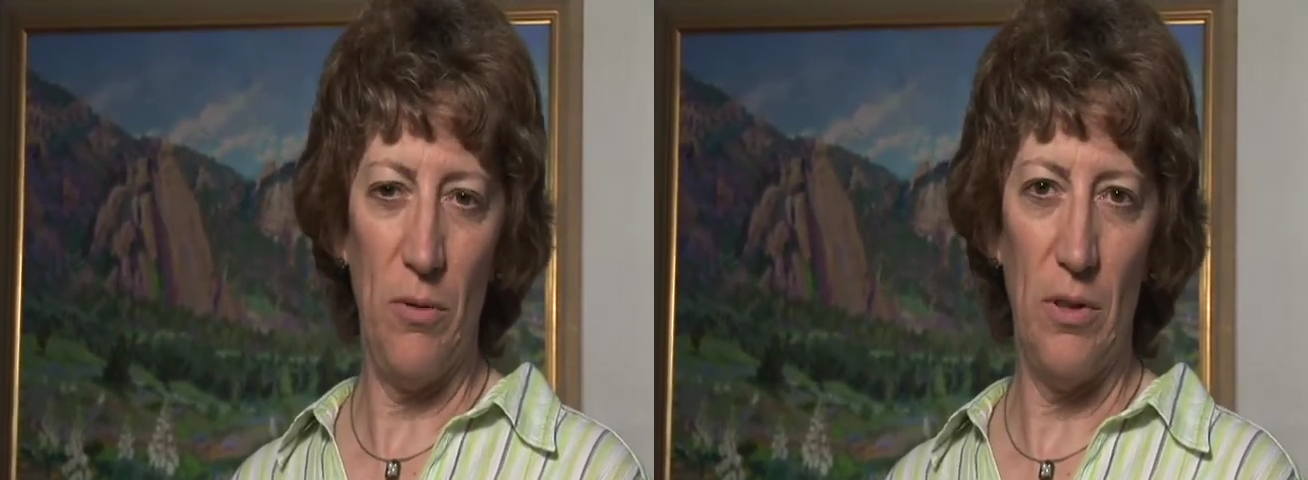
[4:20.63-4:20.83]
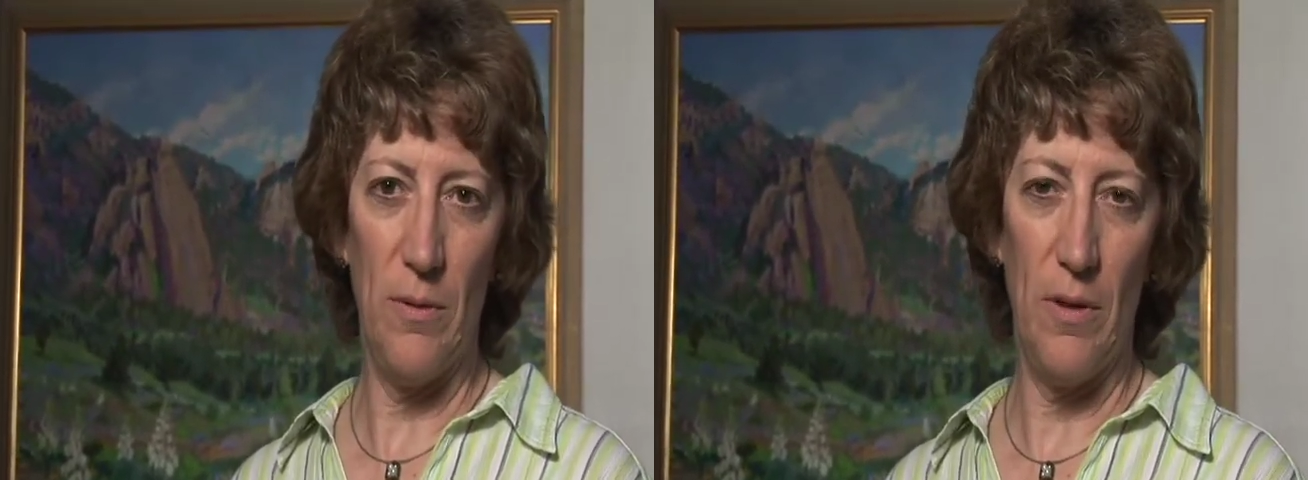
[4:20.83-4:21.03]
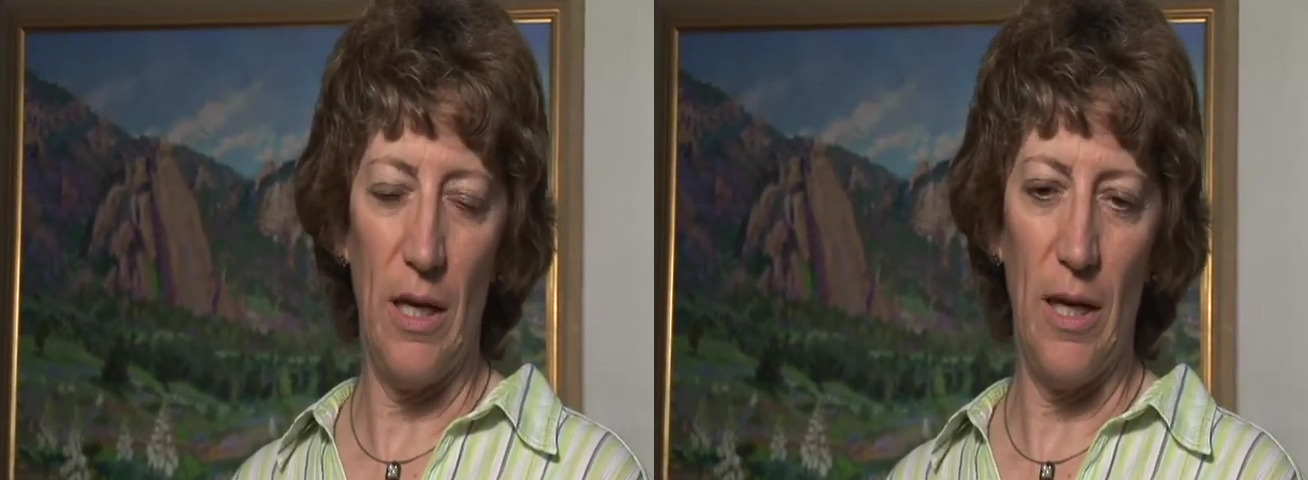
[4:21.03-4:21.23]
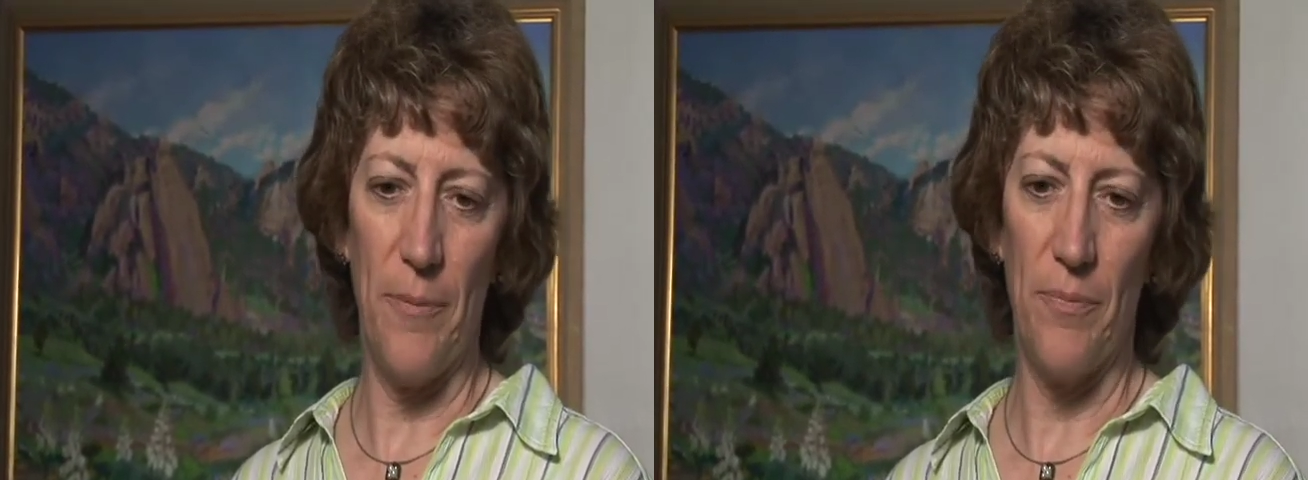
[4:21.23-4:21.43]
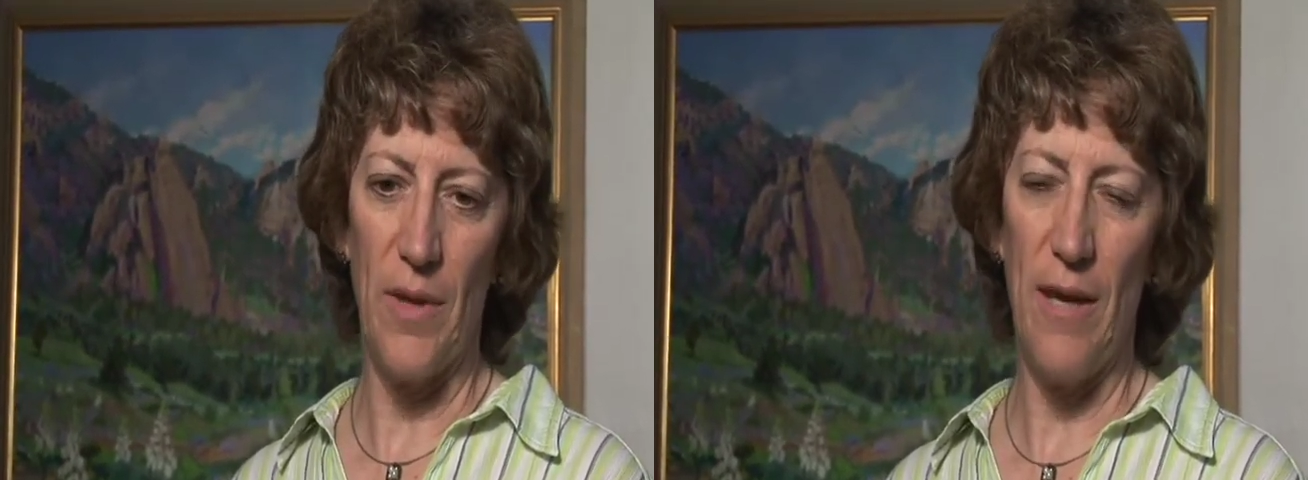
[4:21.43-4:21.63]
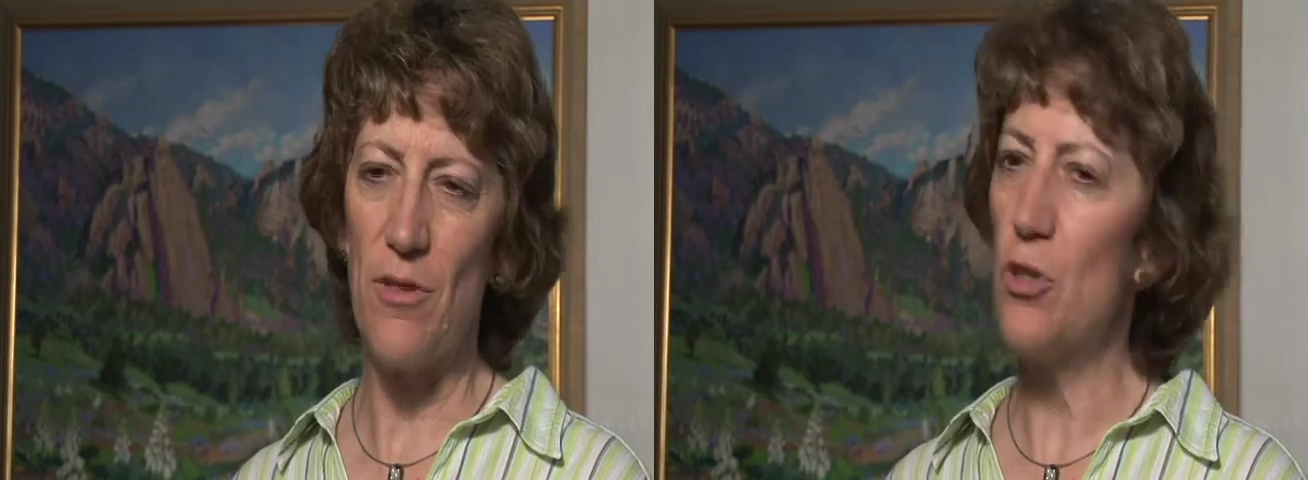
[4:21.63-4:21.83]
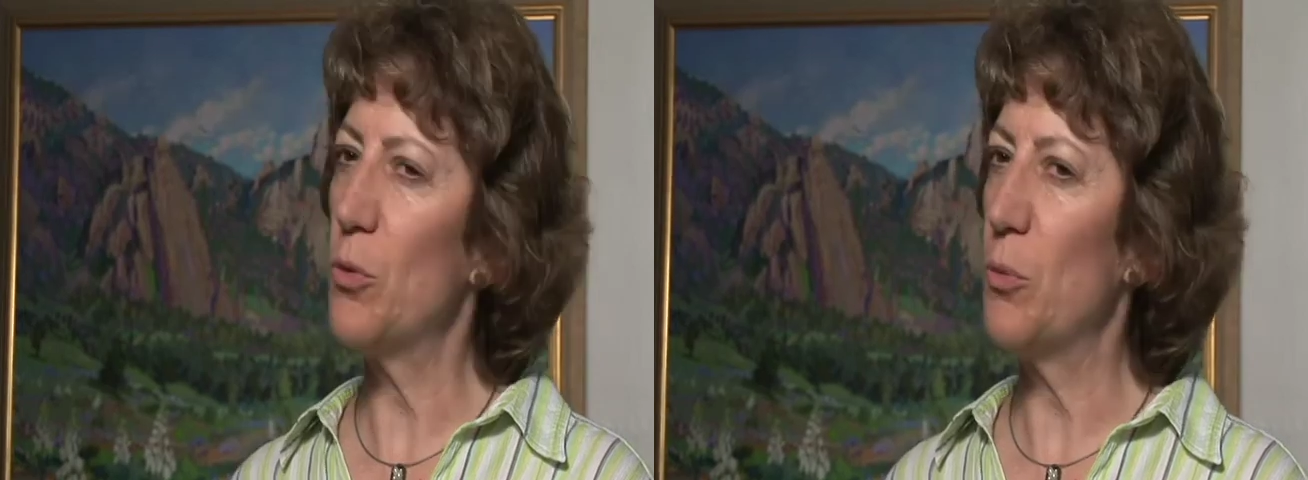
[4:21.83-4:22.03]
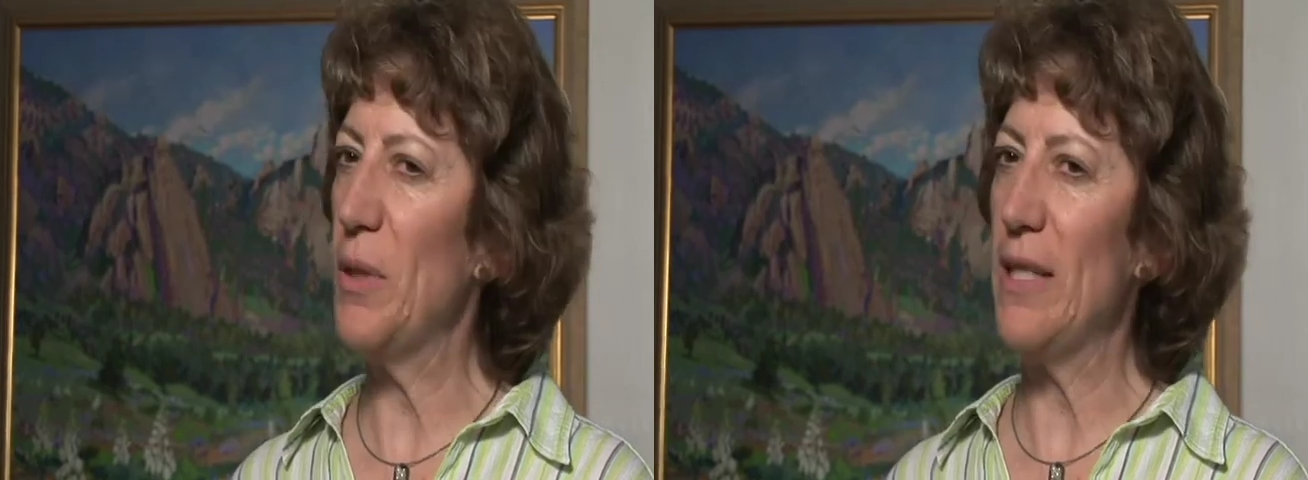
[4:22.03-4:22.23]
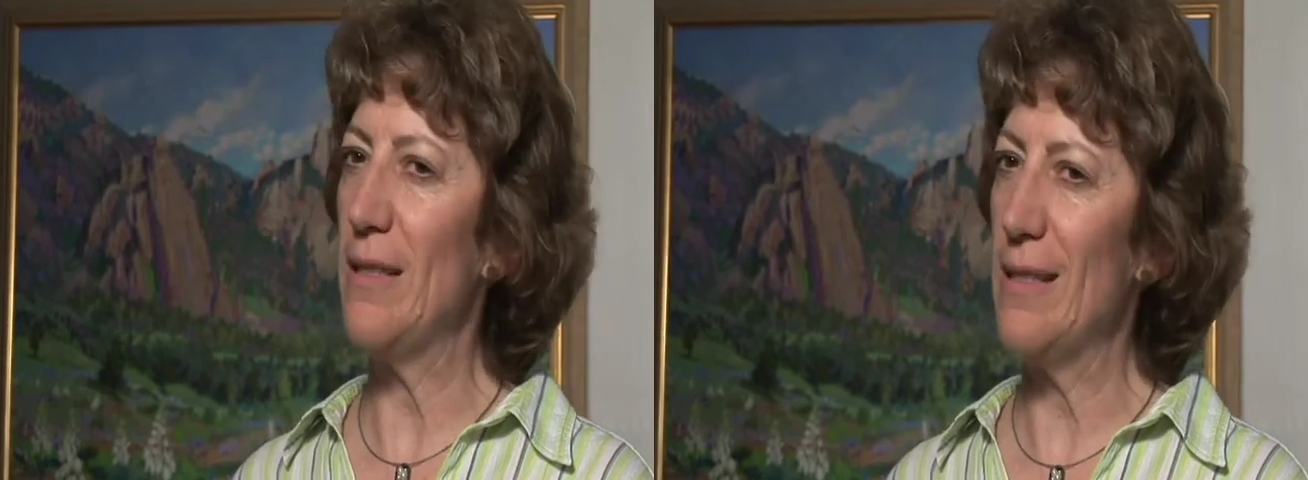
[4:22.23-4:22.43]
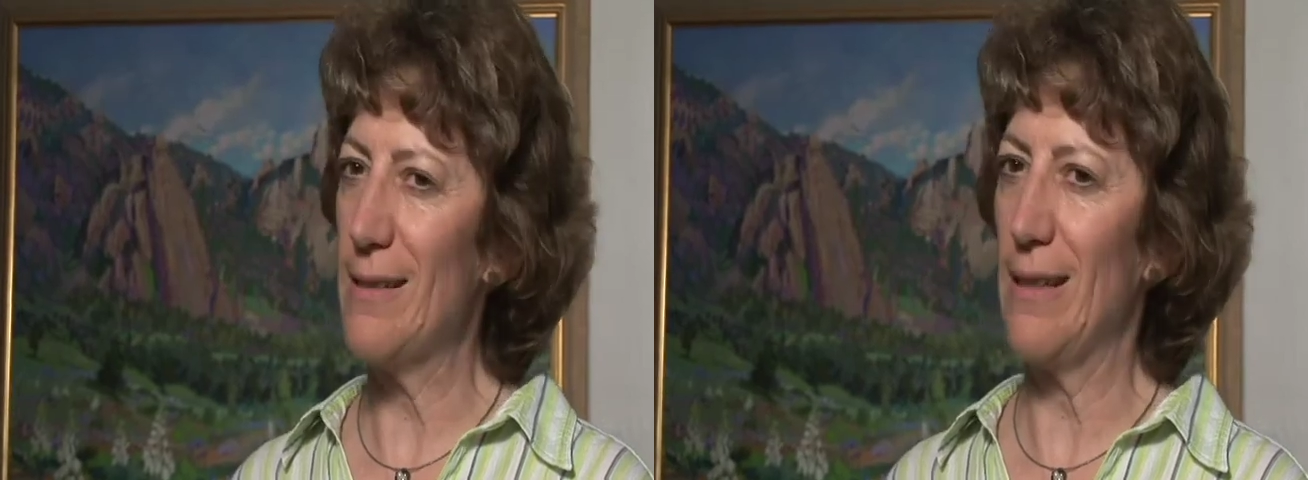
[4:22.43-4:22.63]
with being
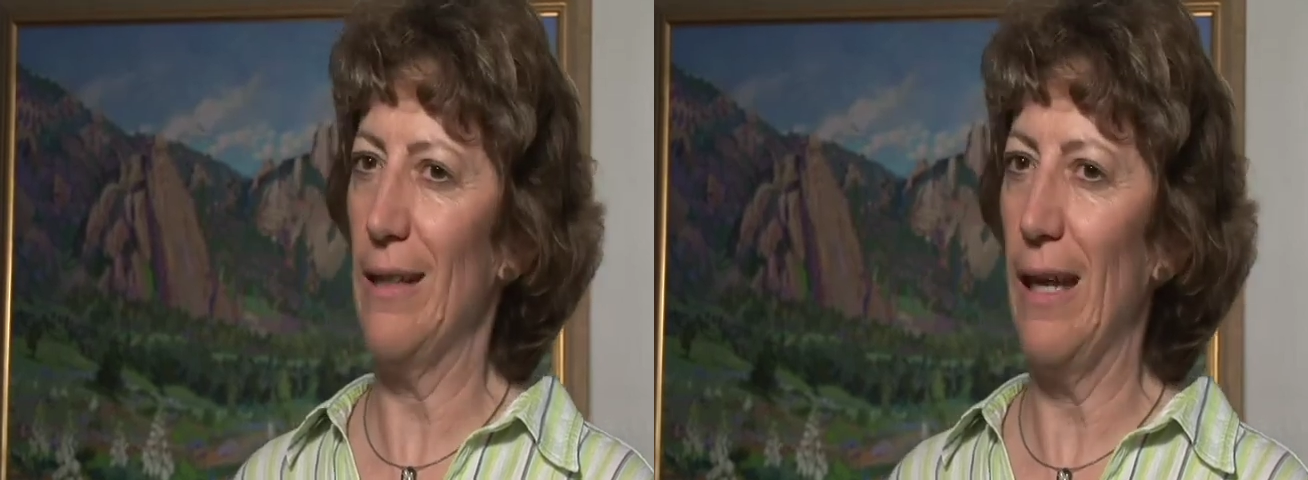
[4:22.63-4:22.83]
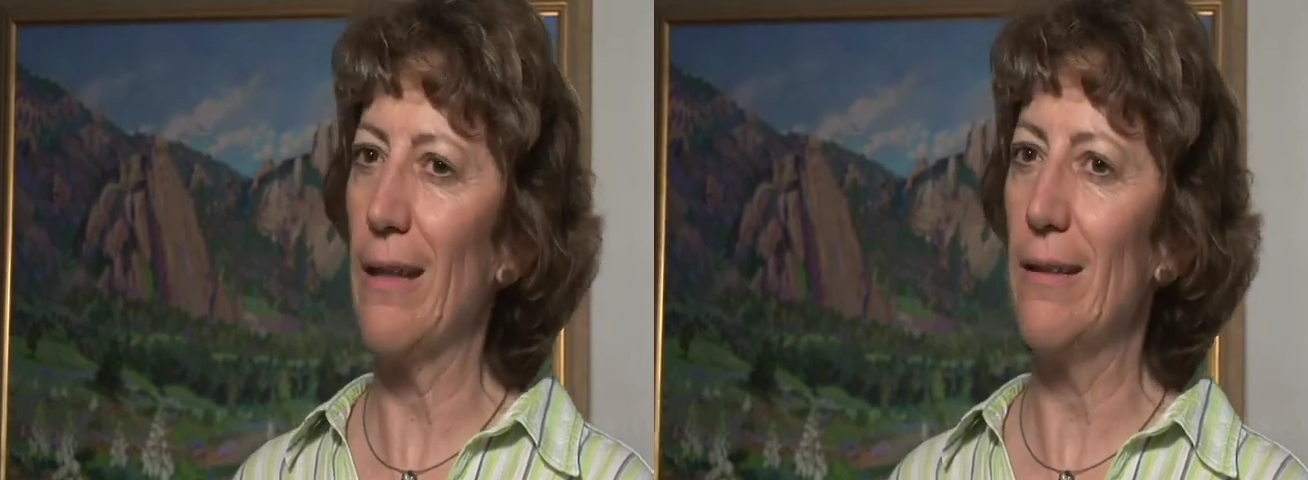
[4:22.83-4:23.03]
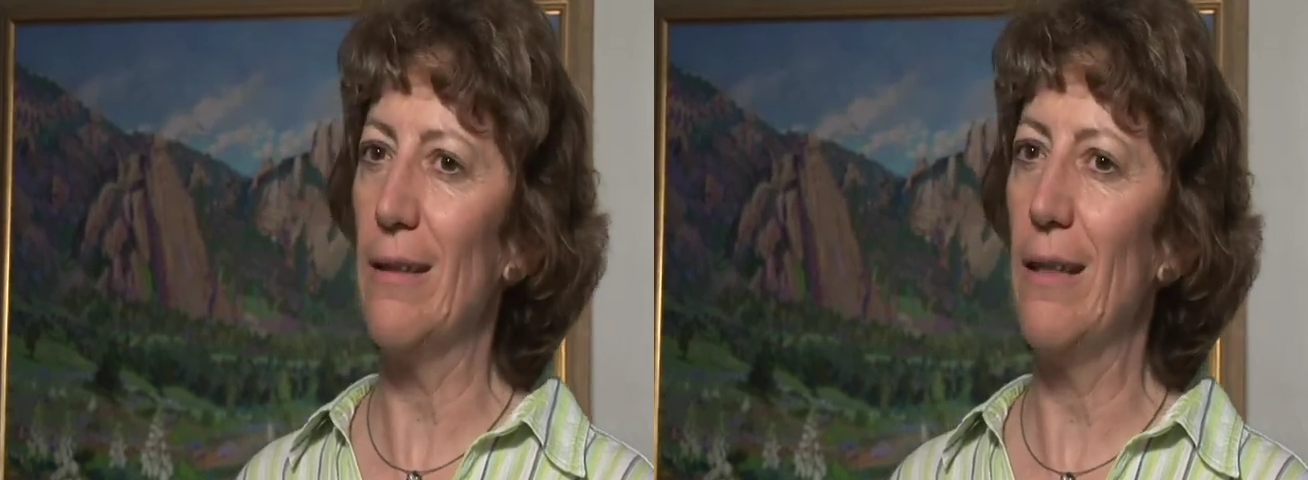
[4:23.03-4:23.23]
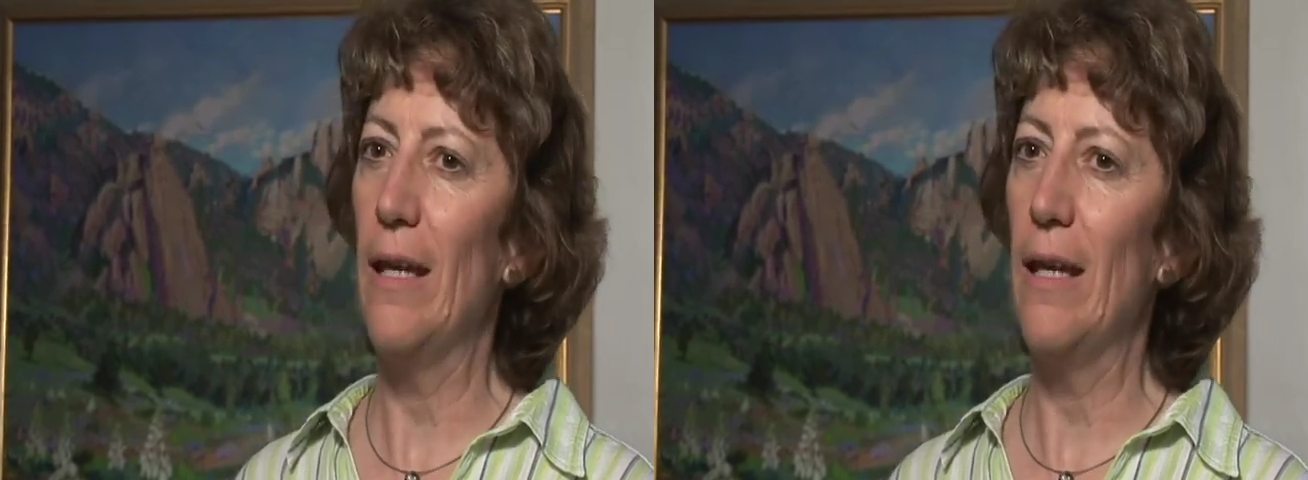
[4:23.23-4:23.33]
disconnected.